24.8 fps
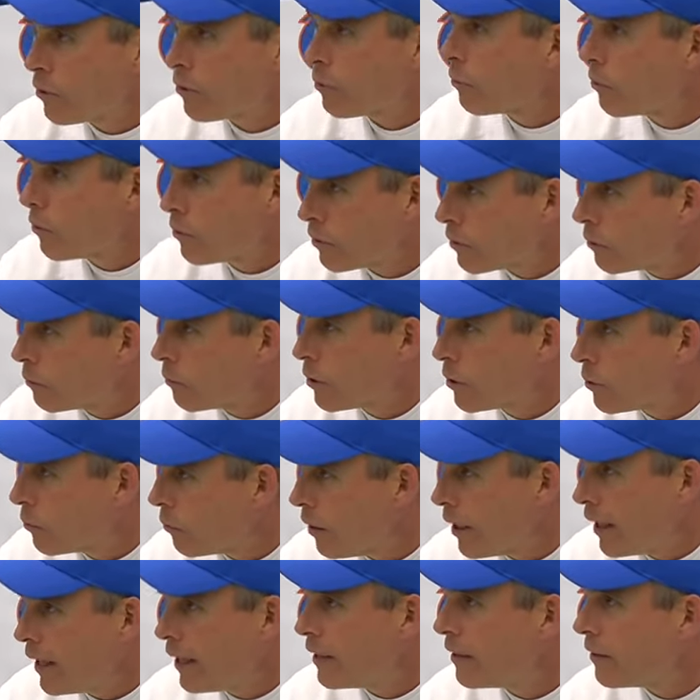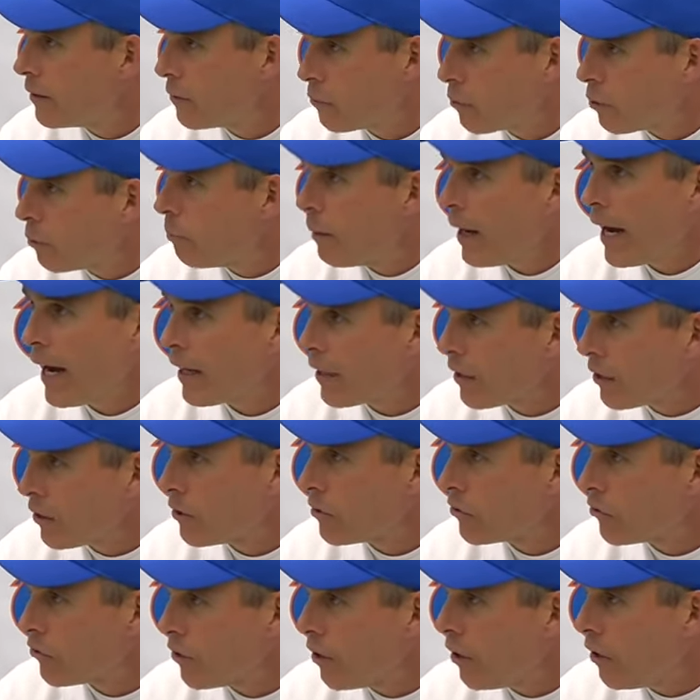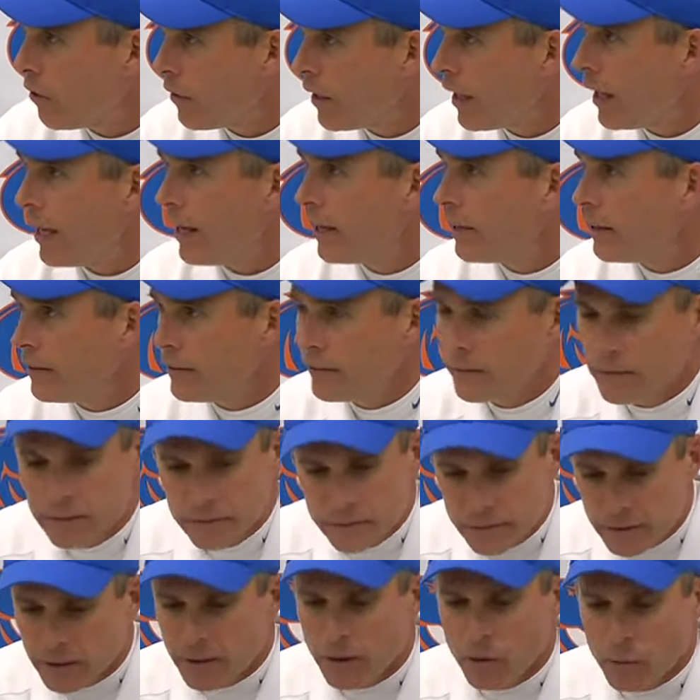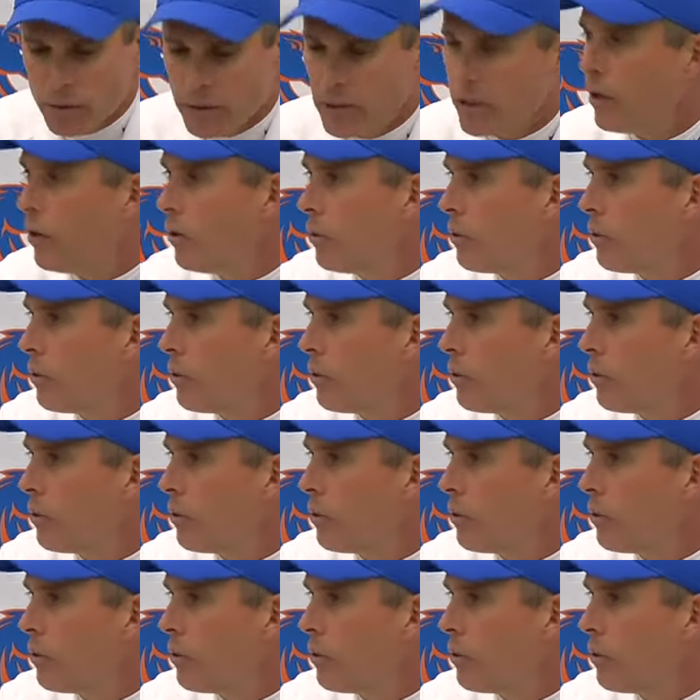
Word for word: We're, we're, we're great and we're battlers and all that. And you know we